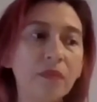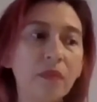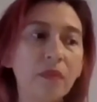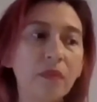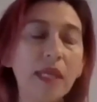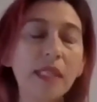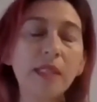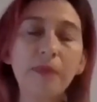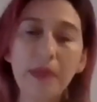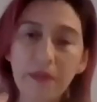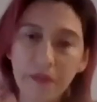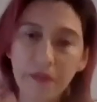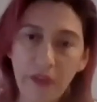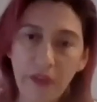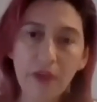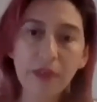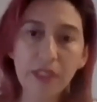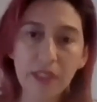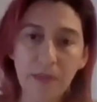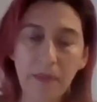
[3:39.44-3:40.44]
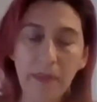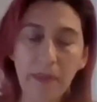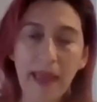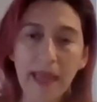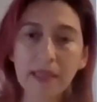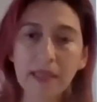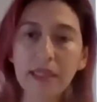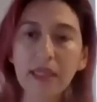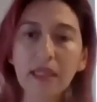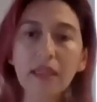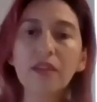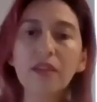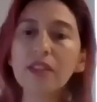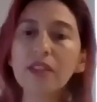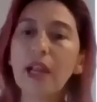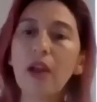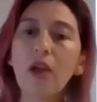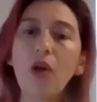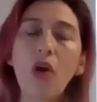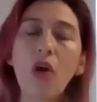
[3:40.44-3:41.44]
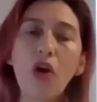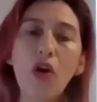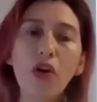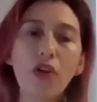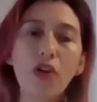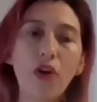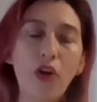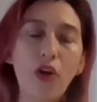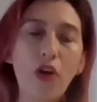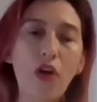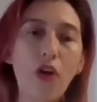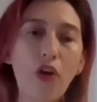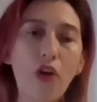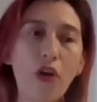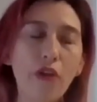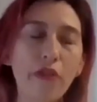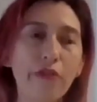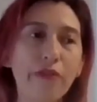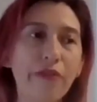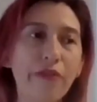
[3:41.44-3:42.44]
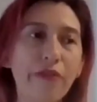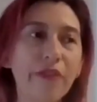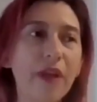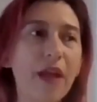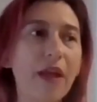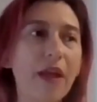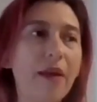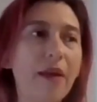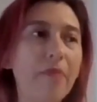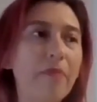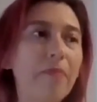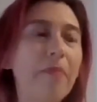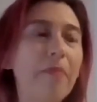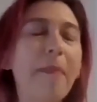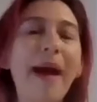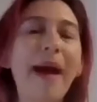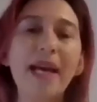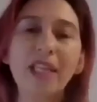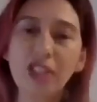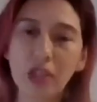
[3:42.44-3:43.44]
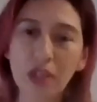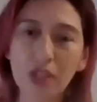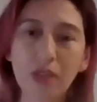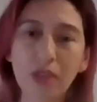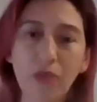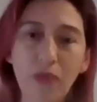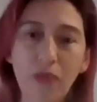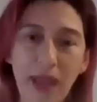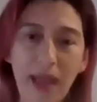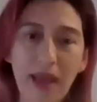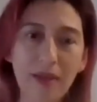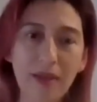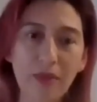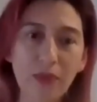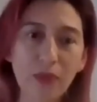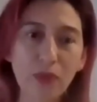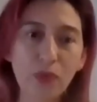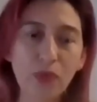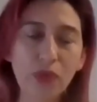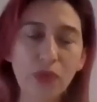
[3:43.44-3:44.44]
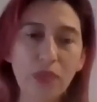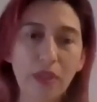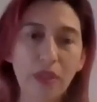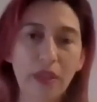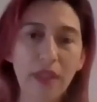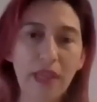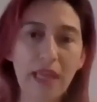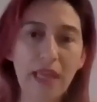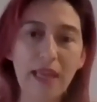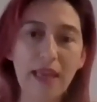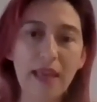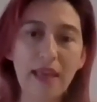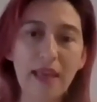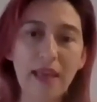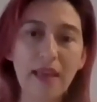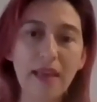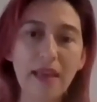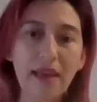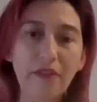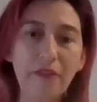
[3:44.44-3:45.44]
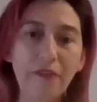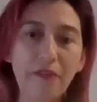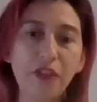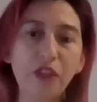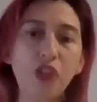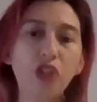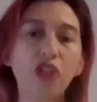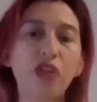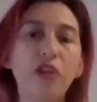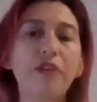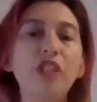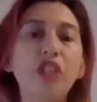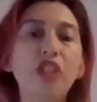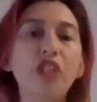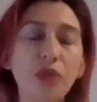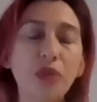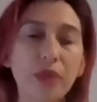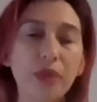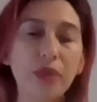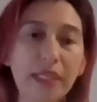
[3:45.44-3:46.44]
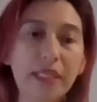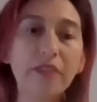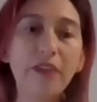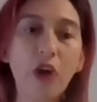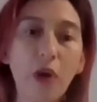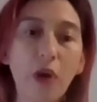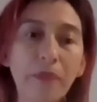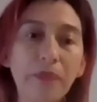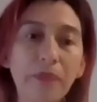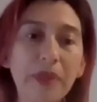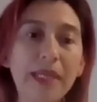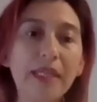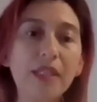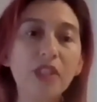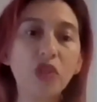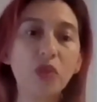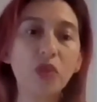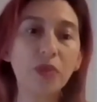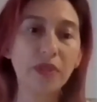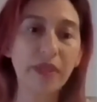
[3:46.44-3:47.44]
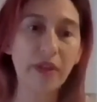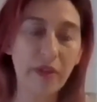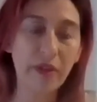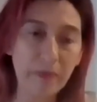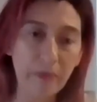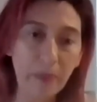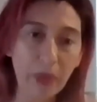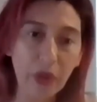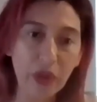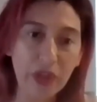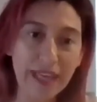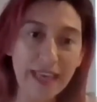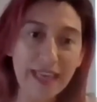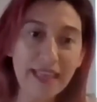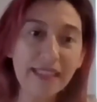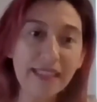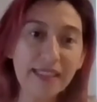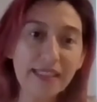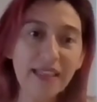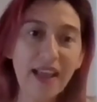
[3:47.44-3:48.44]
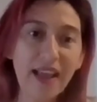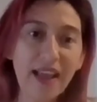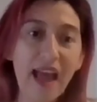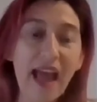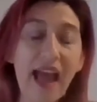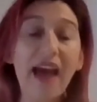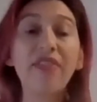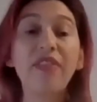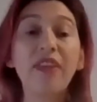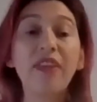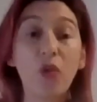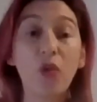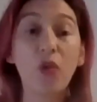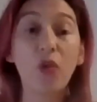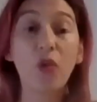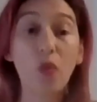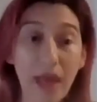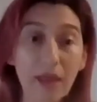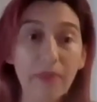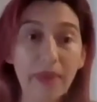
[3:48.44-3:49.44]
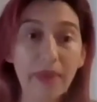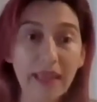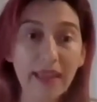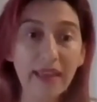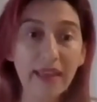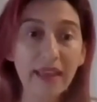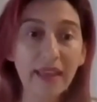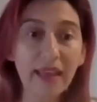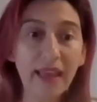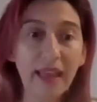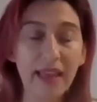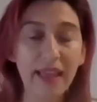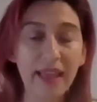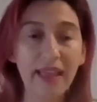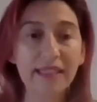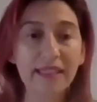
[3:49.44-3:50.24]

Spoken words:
It's been very demanding. There's a lot of matters around the fiduciary duties of companies towards their employees and their well-being,